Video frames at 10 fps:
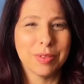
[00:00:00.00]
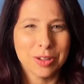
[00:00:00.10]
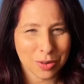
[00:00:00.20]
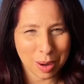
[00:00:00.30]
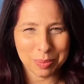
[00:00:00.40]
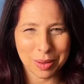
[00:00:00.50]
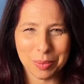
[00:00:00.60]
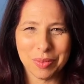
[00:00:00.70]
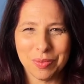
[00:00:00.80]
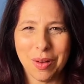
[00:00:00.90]
of the trap that
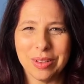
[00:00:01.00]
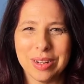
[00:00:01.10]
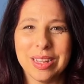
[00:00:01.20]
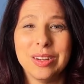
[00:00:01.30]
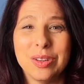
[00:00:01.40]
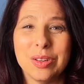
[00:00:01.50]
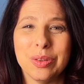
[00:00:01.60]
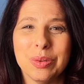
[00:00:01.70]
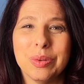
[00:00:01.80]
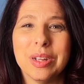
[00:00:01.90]
we've fallen
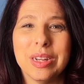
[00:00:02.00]
into